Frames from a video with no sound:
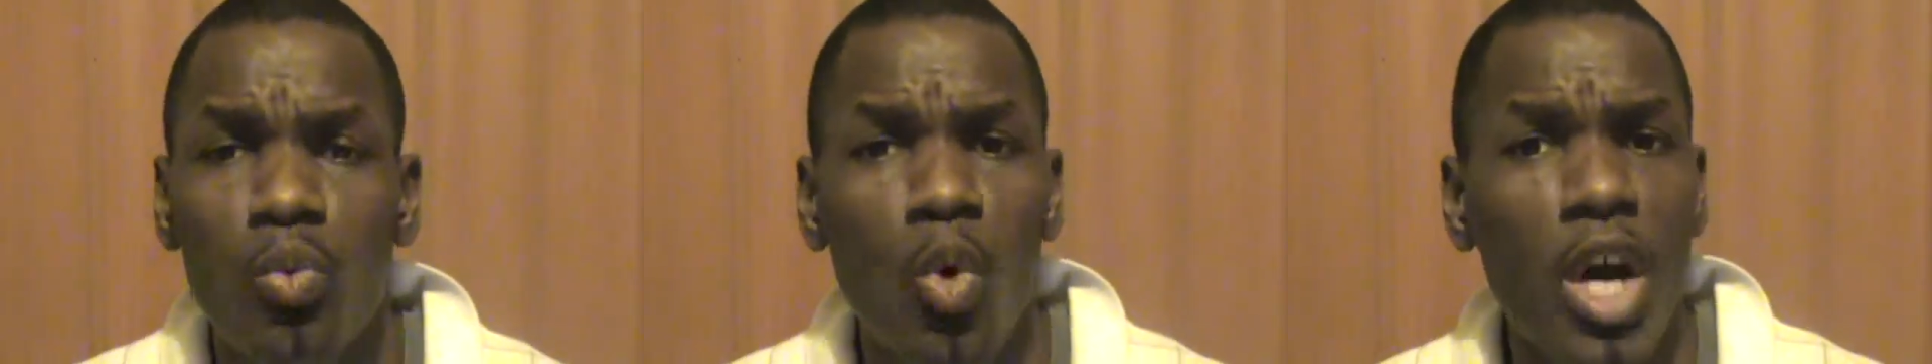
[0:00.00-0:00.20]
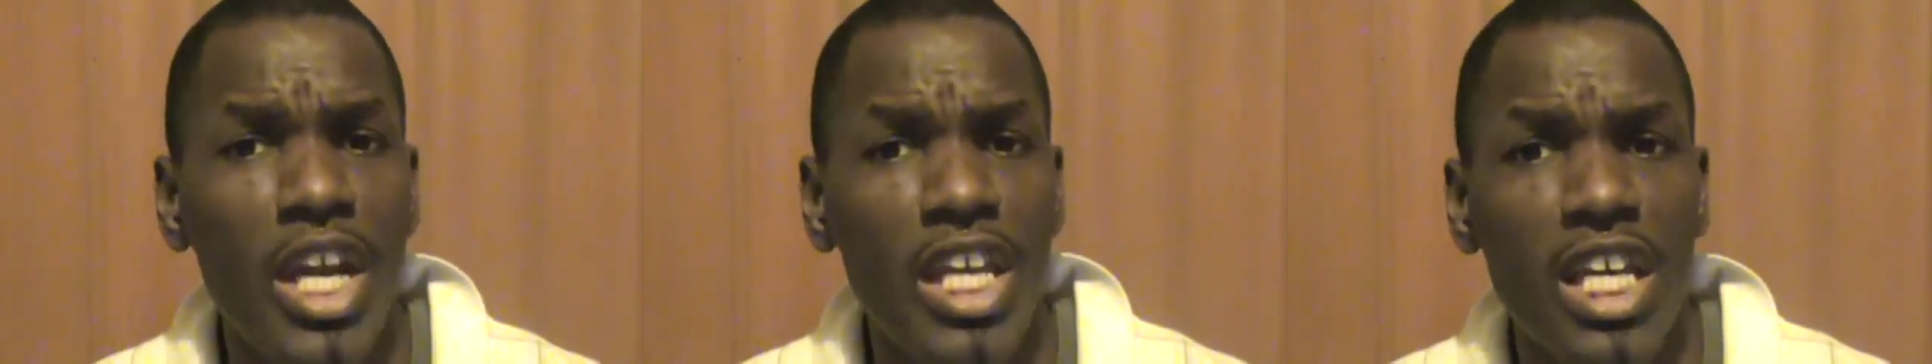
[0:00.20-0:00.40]

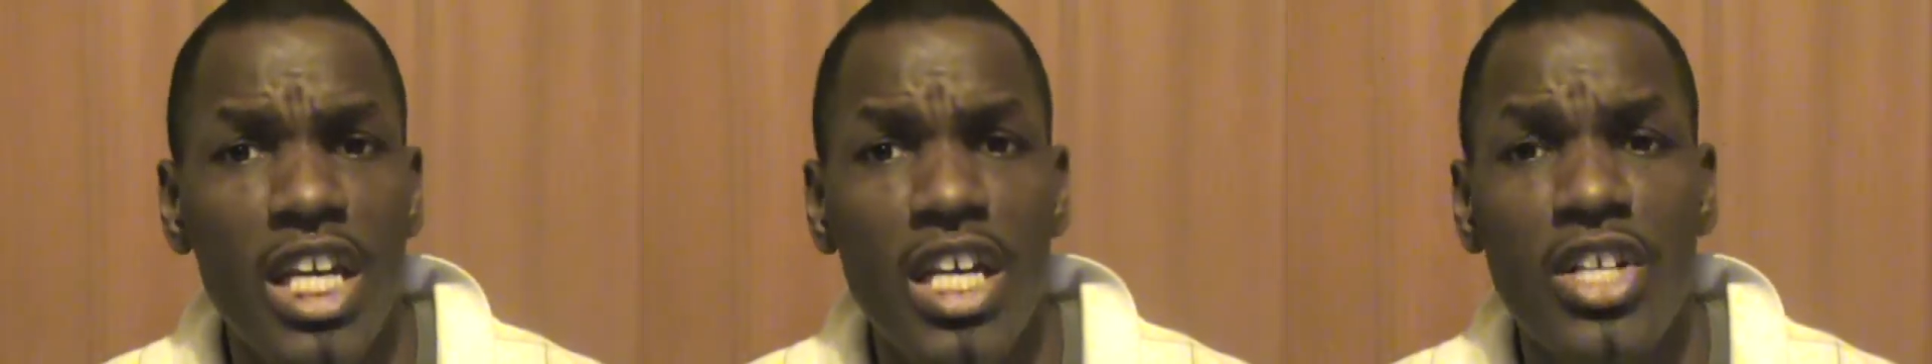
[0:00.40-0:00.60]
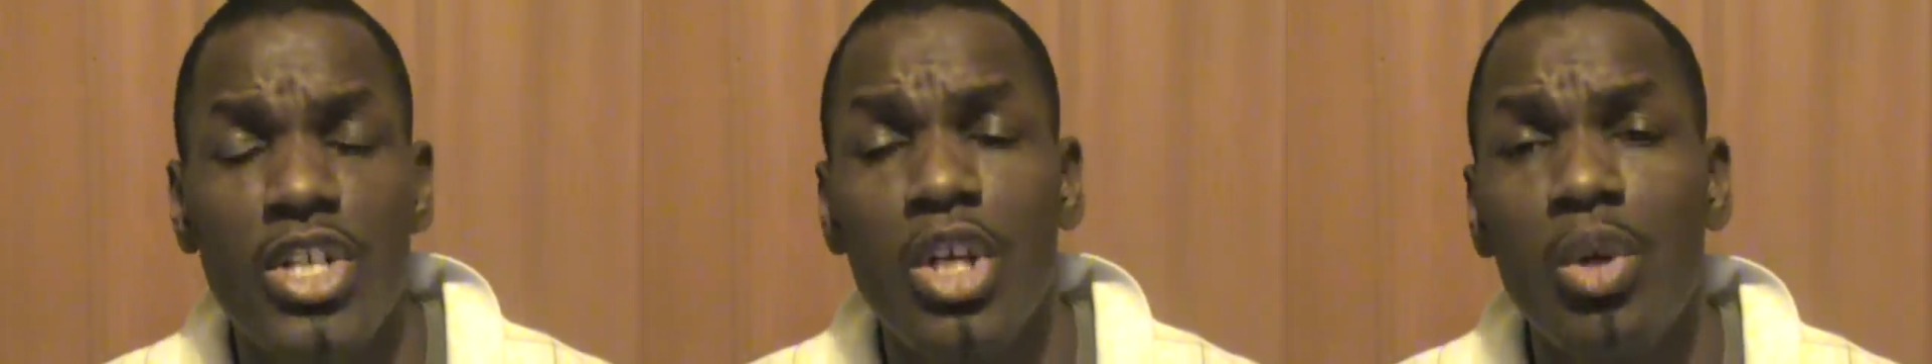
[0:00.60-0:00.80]
1
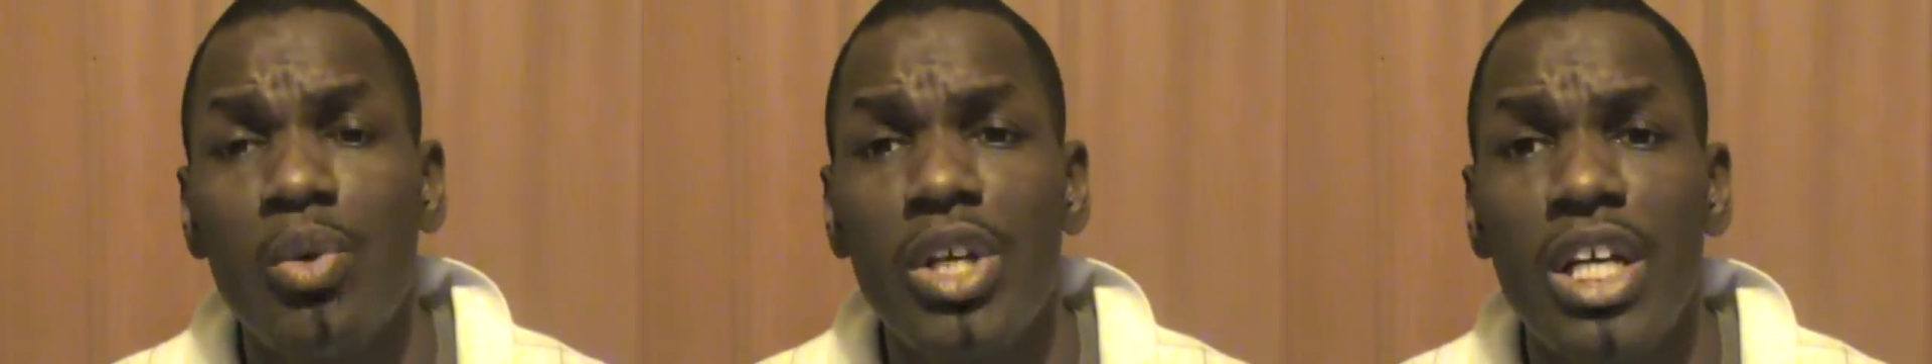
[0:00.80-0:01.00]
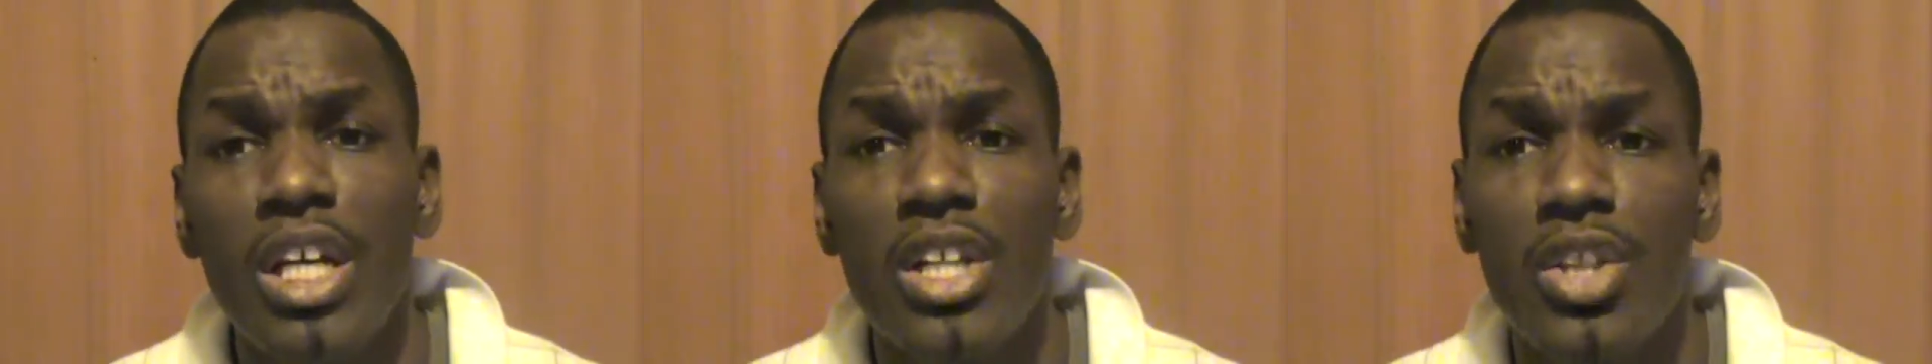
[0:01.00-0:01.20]
year, 2
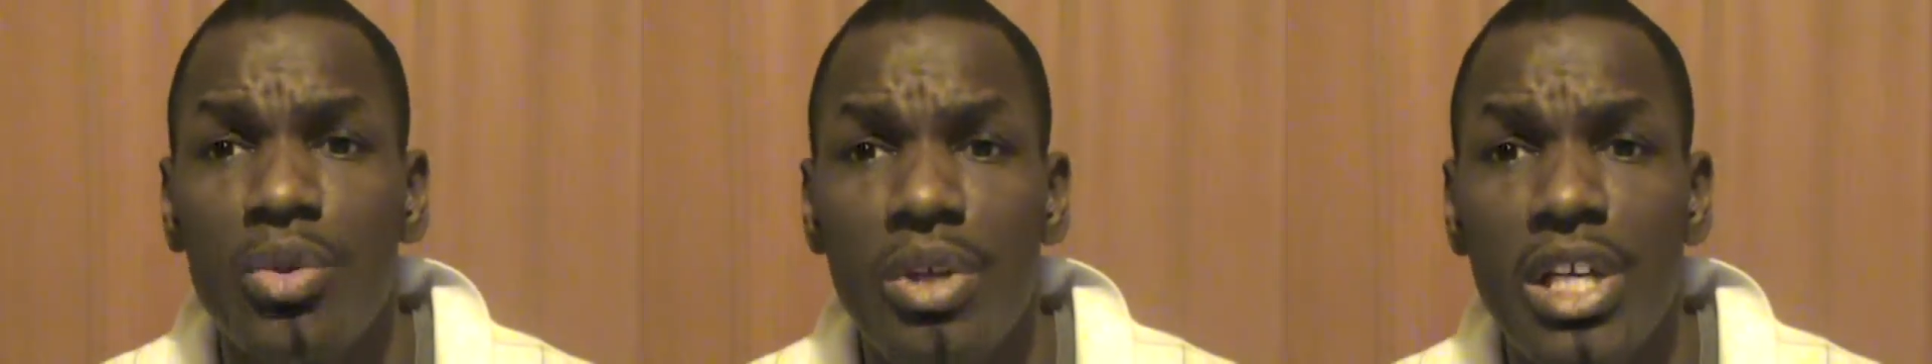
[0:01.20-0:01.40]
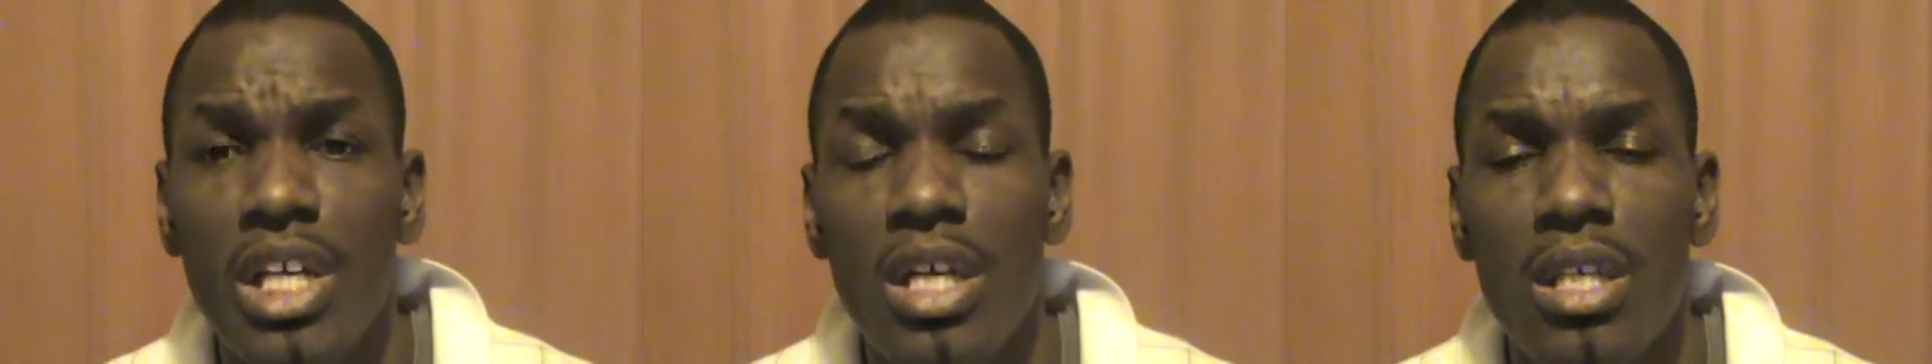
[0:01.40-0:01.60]
years,
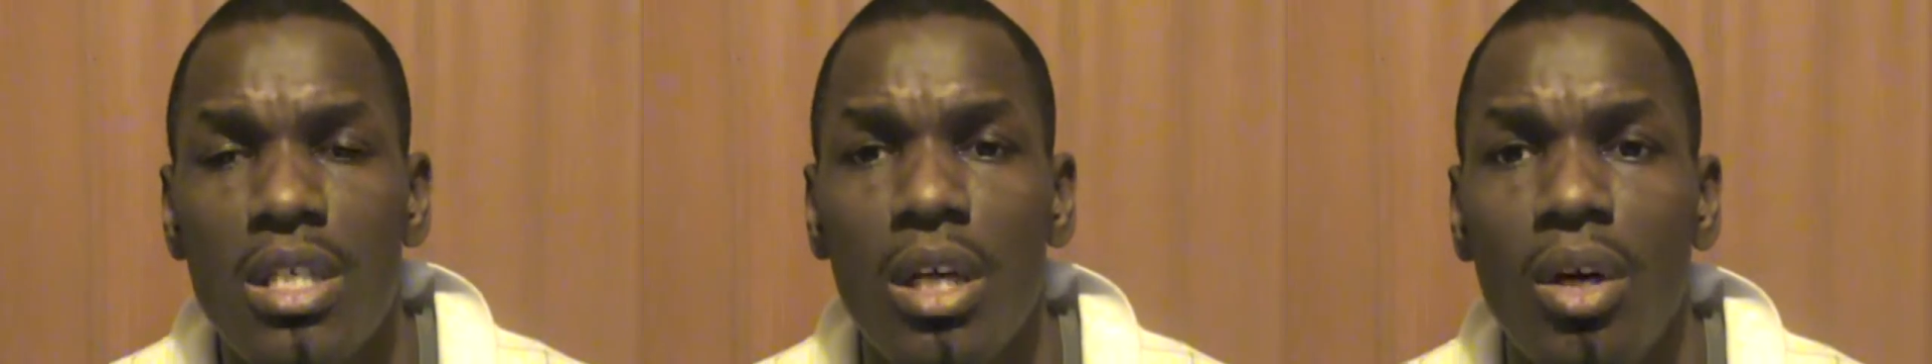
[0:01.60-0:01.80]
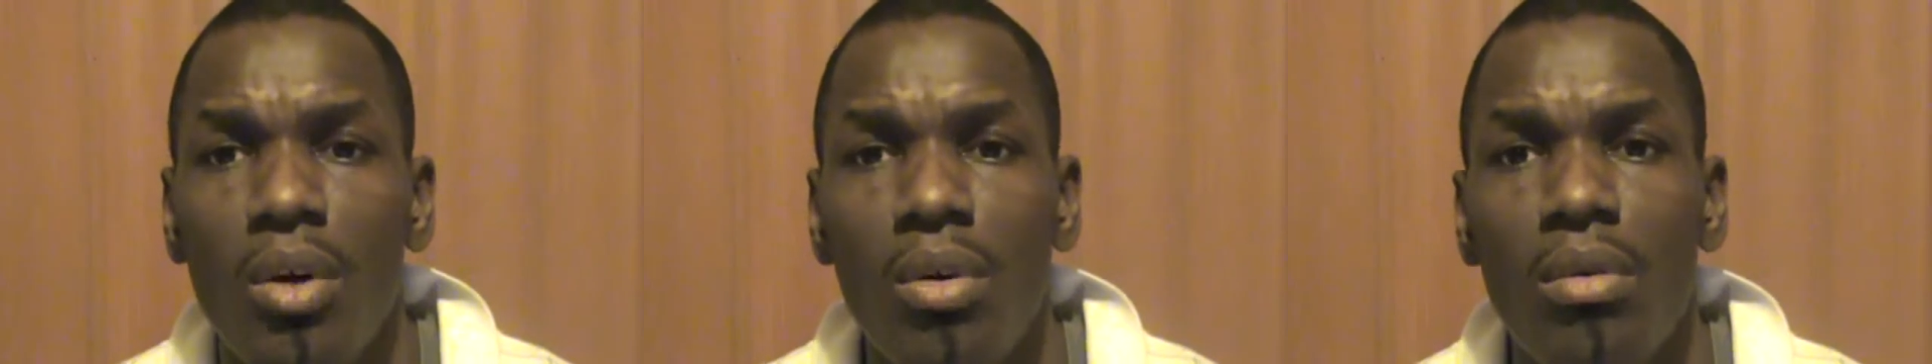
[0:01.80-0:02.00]
3 years
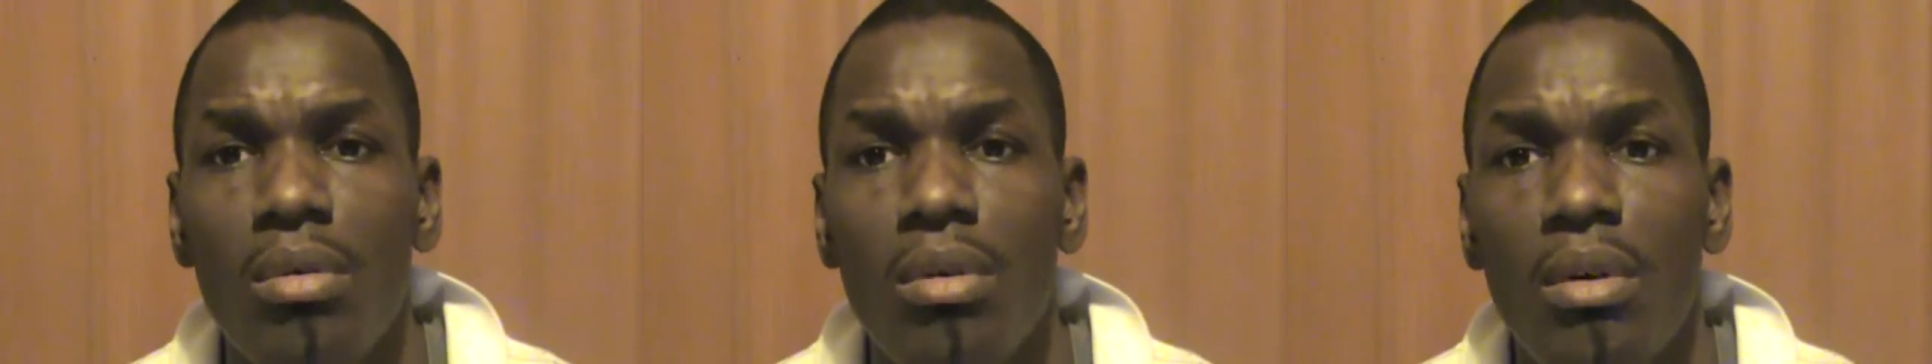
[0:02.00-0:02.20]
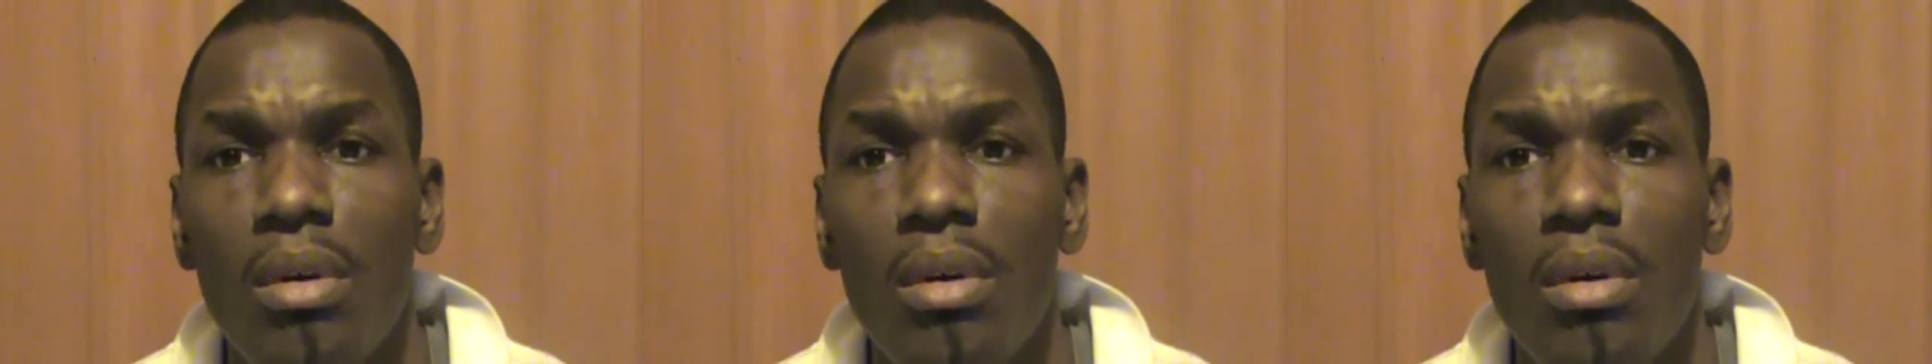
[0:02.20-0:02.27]
old.